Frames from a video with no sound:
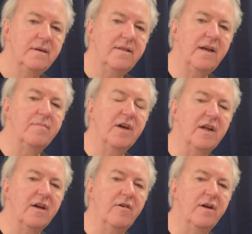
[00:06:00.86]
I'm
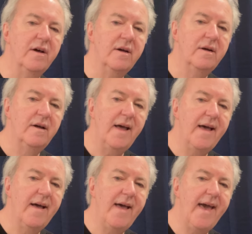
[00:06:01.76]
gonna go to
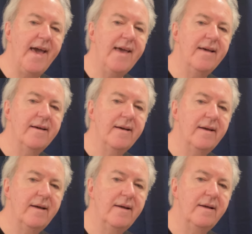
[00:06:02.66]
A.
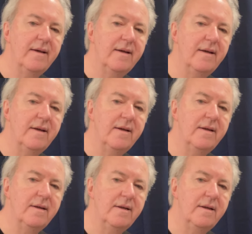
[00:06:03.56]
I'm
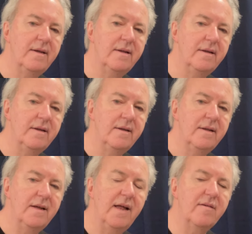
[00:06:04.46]

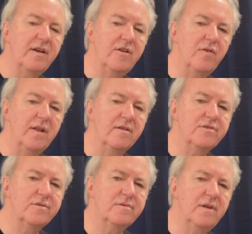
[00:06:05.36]
gonna do a little
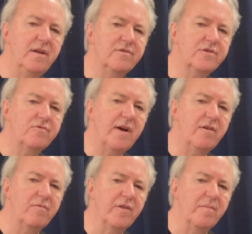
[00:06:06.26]

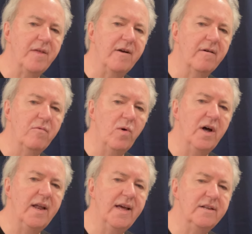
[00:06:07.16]
straighter rhythm there.
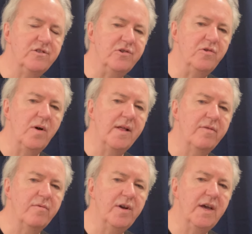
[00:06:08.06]
1 and 2 and
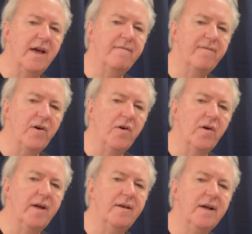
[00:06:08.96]
3 and 4
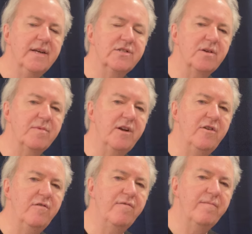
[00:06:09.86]
and so I'm gonna do